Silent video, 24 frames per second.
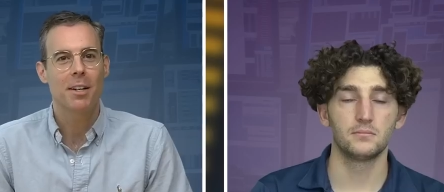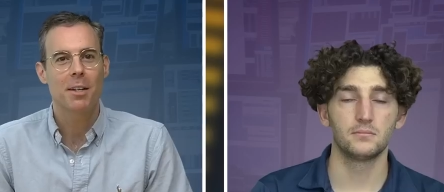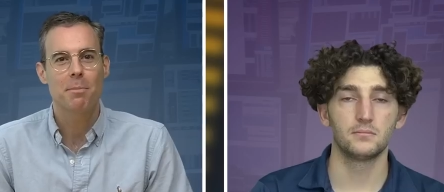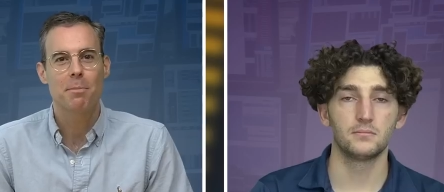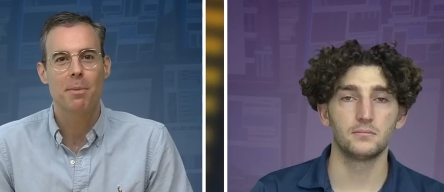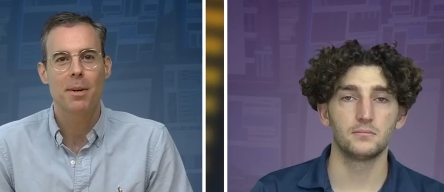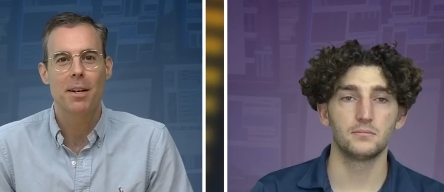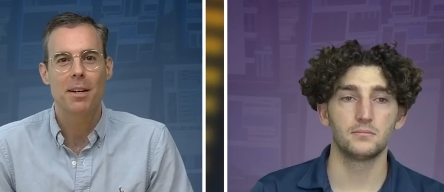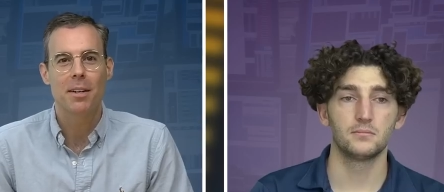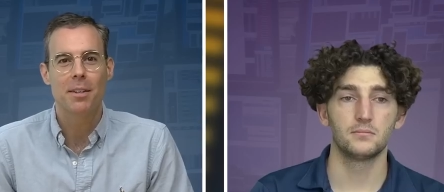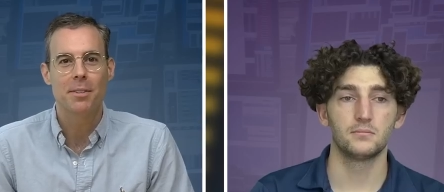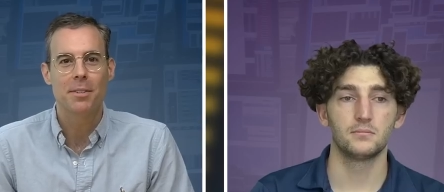
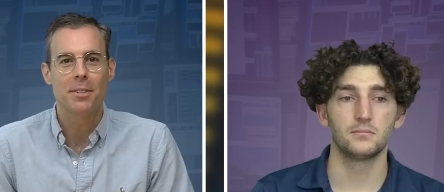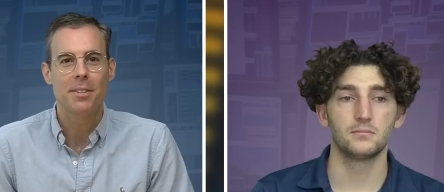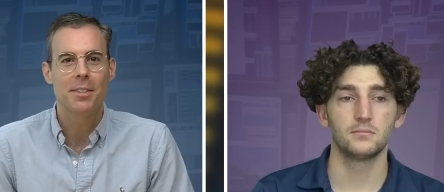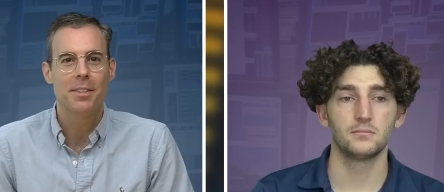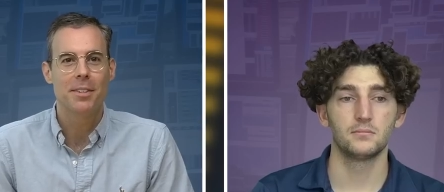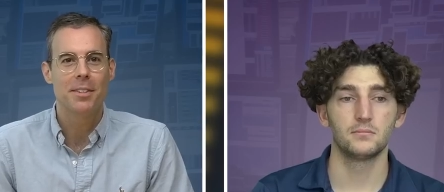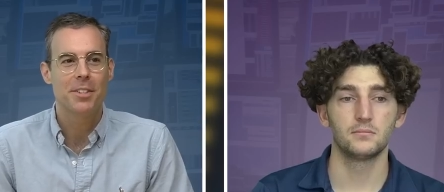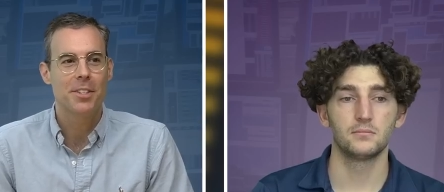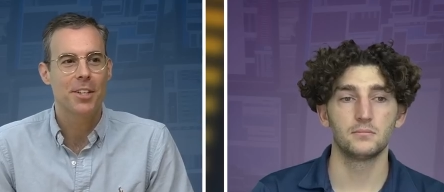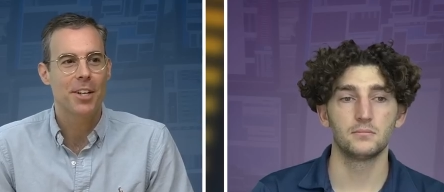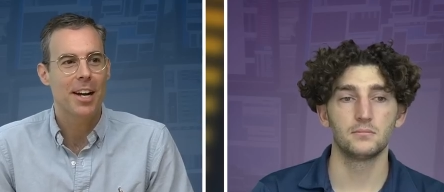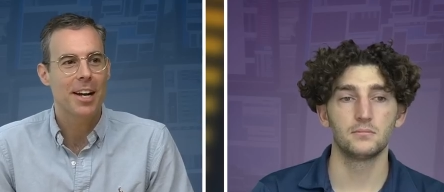Speaker 1: about
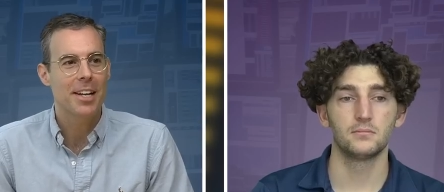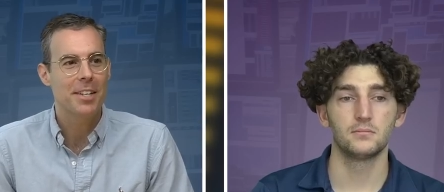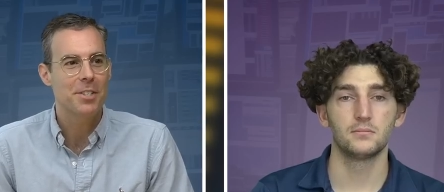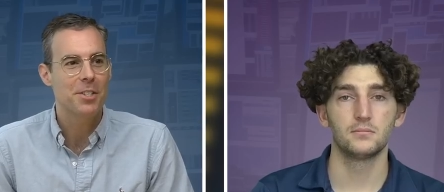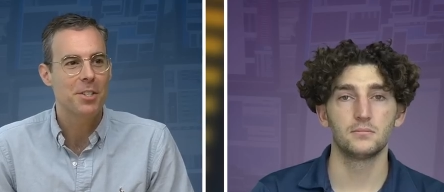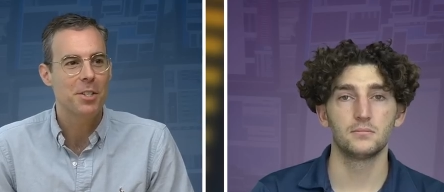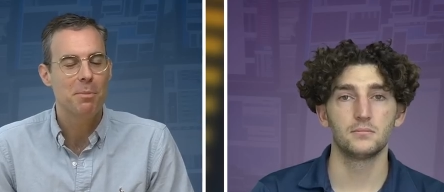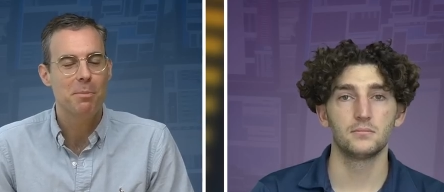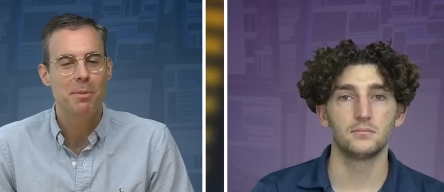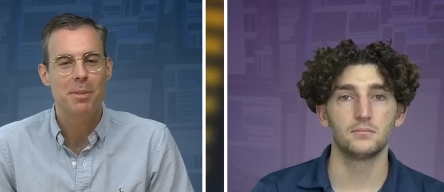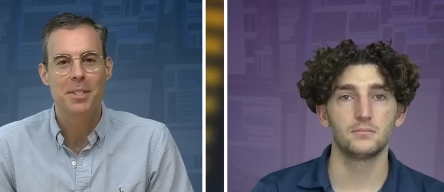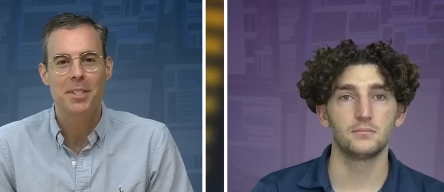
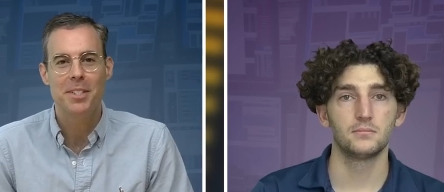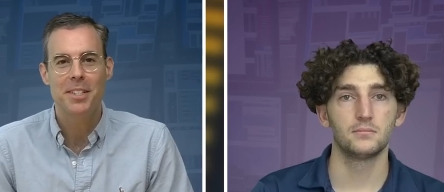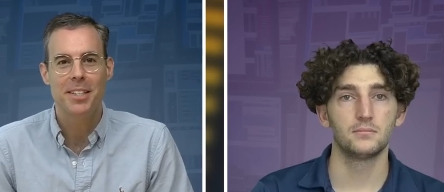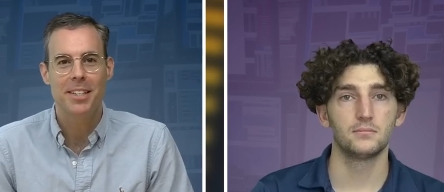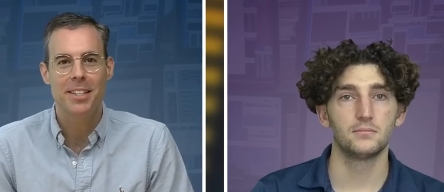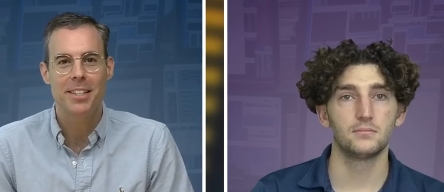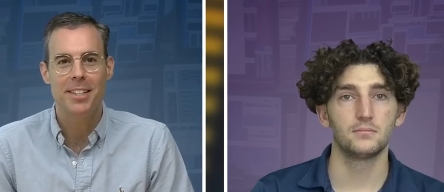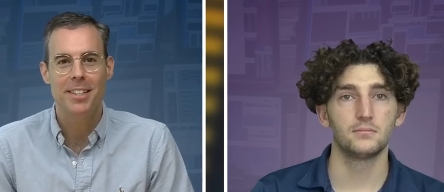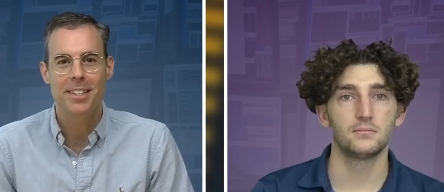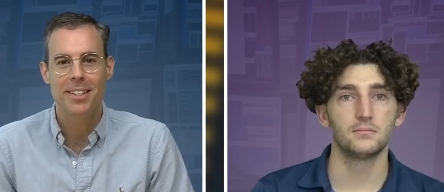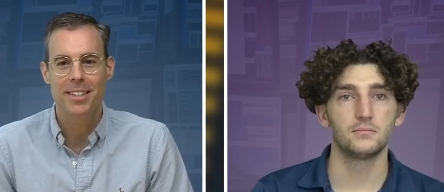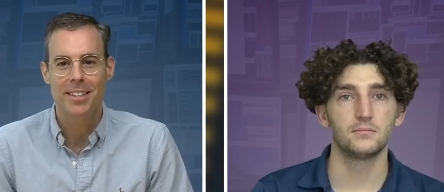
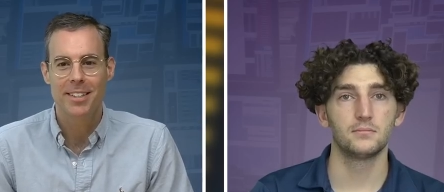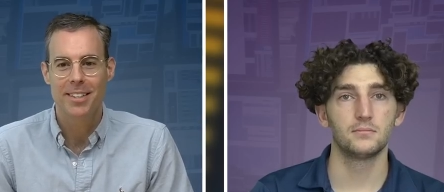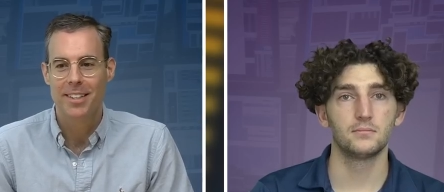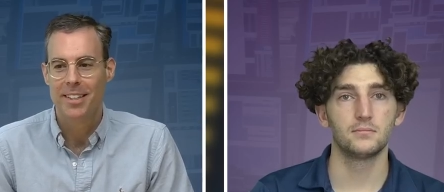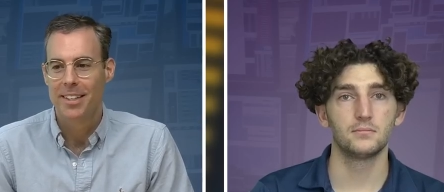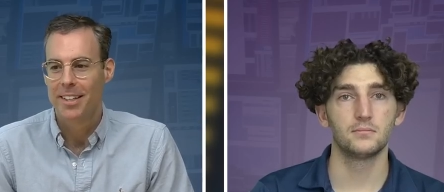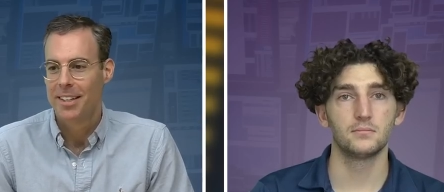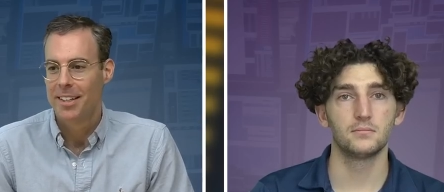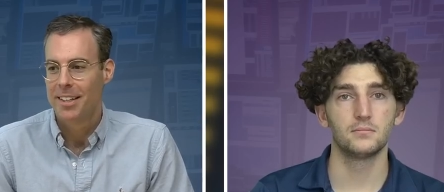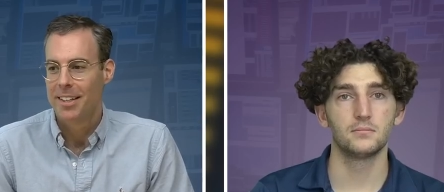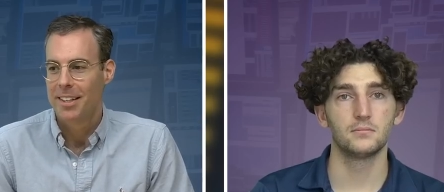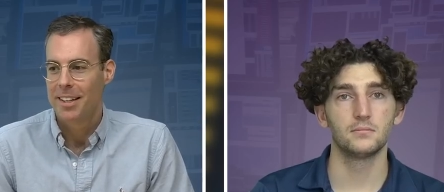ChatGPT.
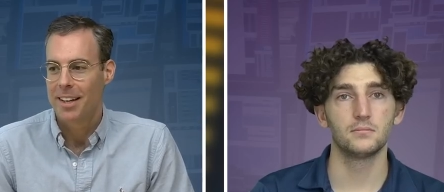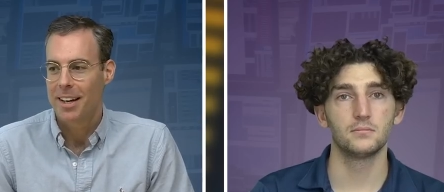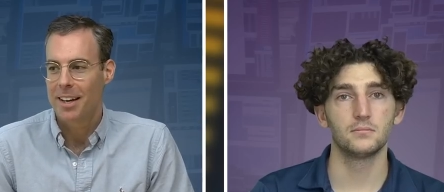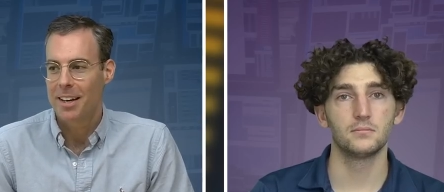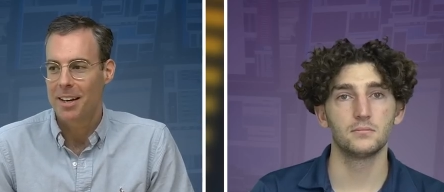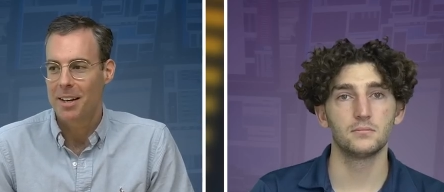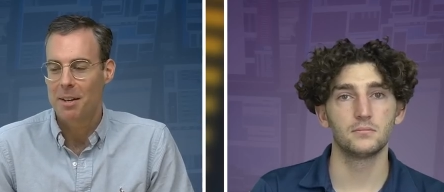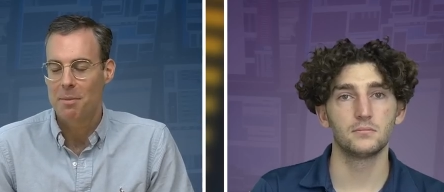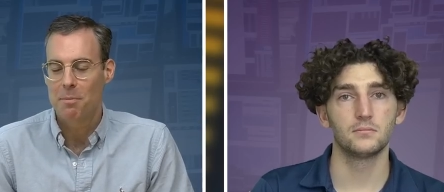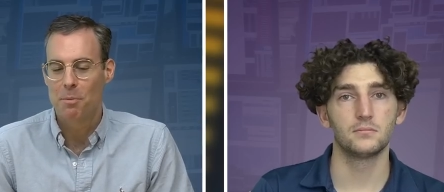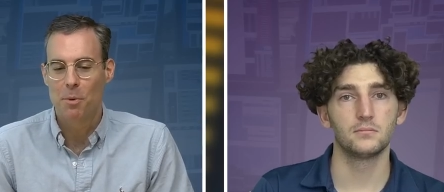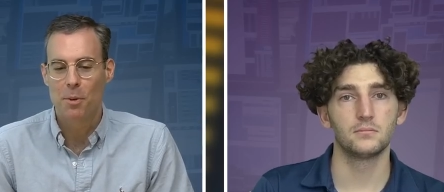
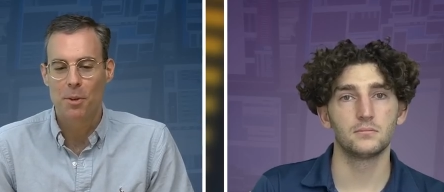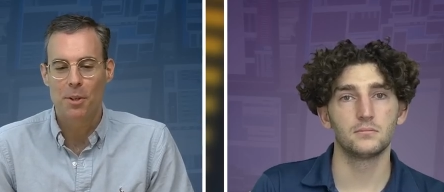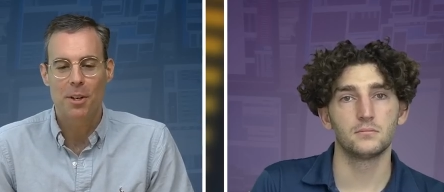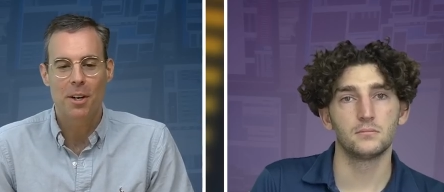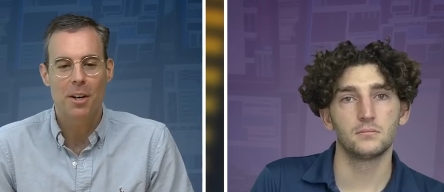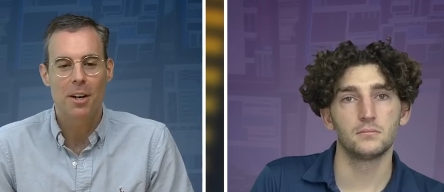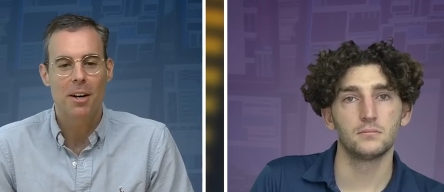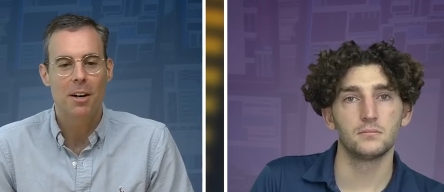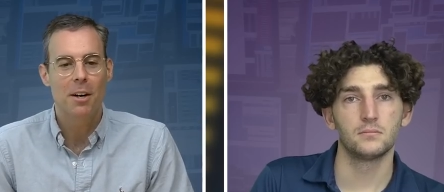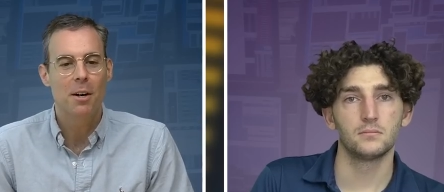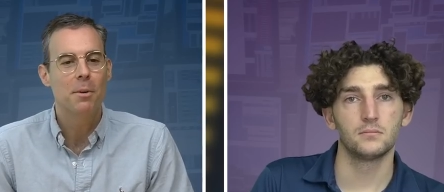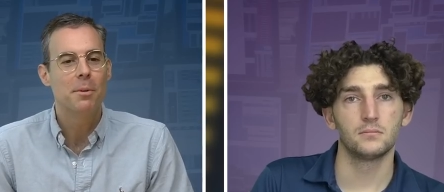Um, we're
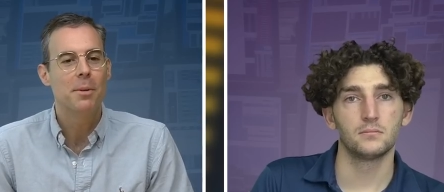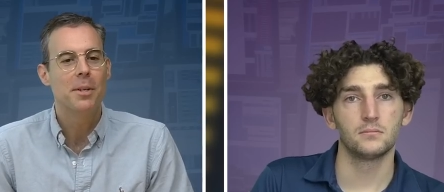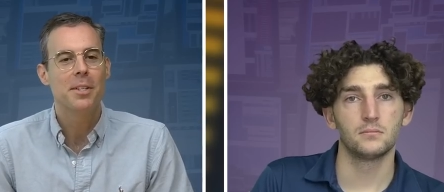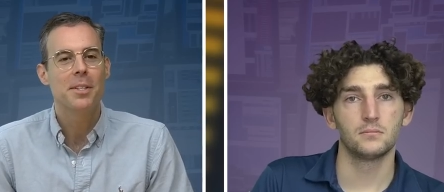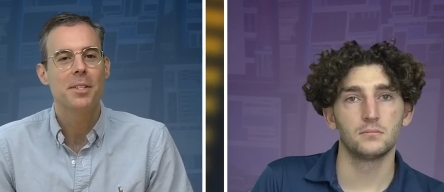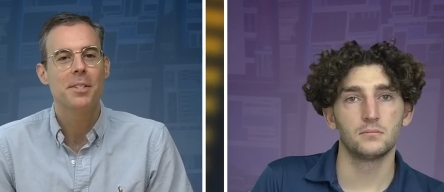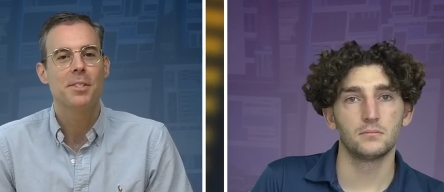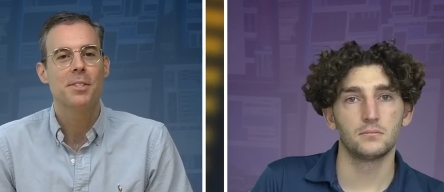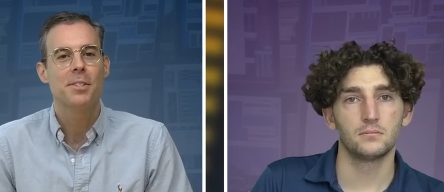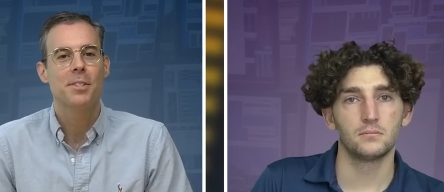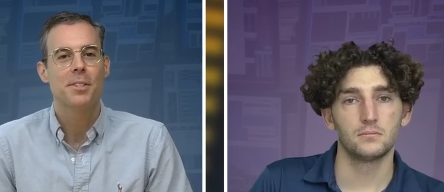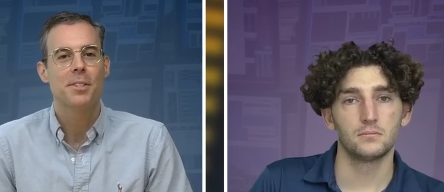always